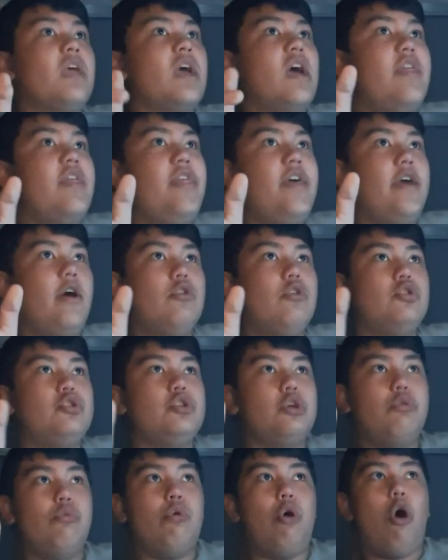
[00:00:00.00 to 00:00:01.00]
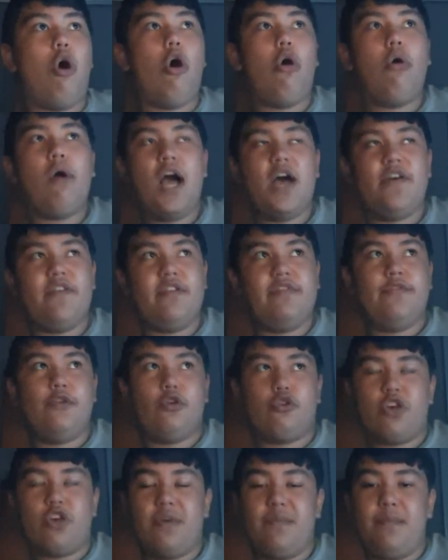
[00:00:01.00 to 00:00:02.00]
They also all have
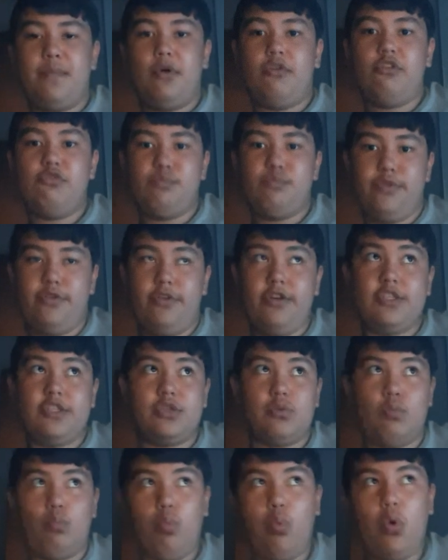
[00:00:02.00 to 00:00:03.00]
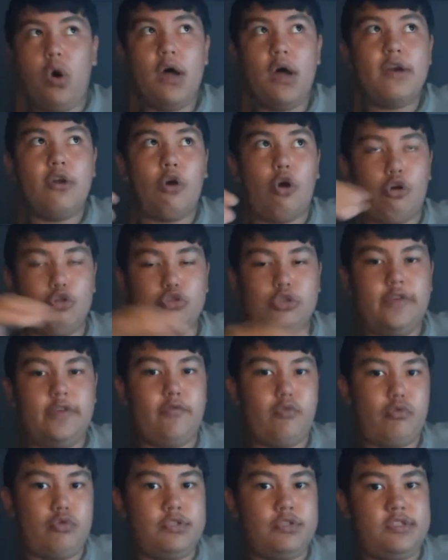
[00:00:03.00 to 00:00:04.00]
NVR capability with at least 1 hard drive
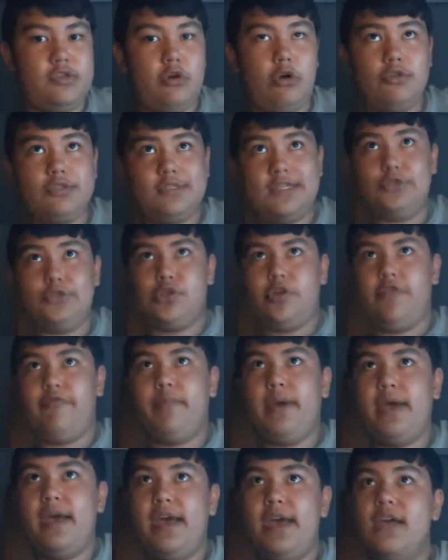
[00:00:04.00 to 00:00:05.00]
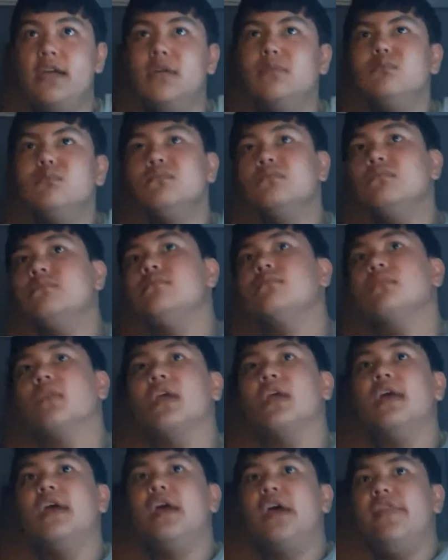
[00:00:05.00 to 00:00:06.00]
or solid-state drive bay.
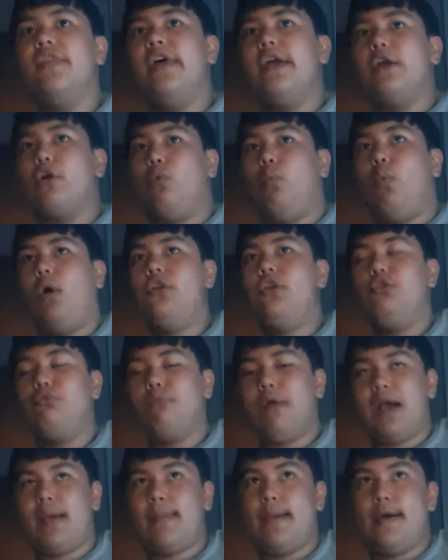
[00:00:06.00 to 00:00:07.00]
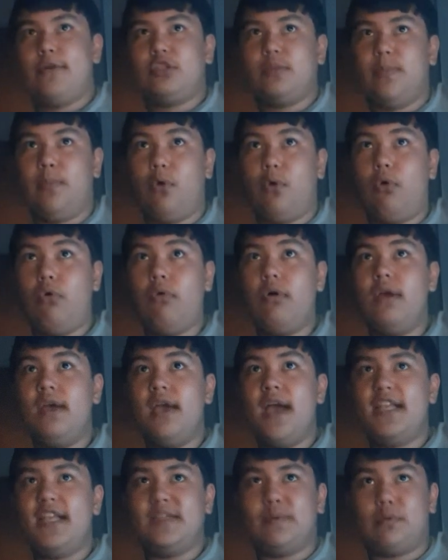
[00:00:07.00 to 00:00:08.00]
They are 1U rack mountable
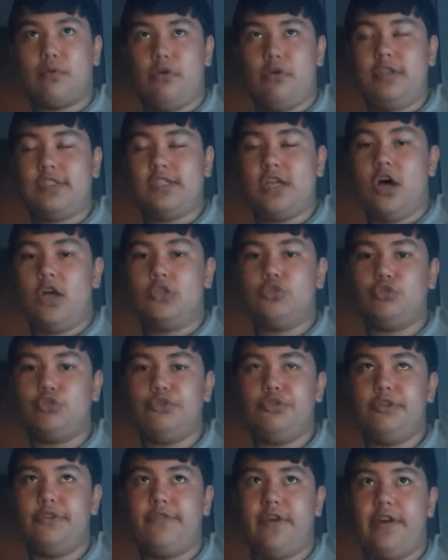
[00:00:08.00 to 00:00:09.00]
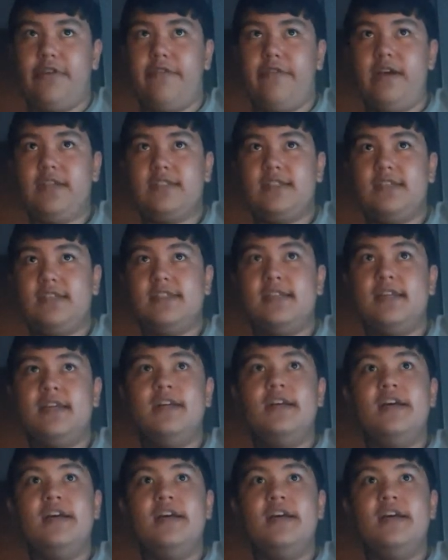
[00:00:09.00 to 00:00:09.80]
and support at least 100 unified devices.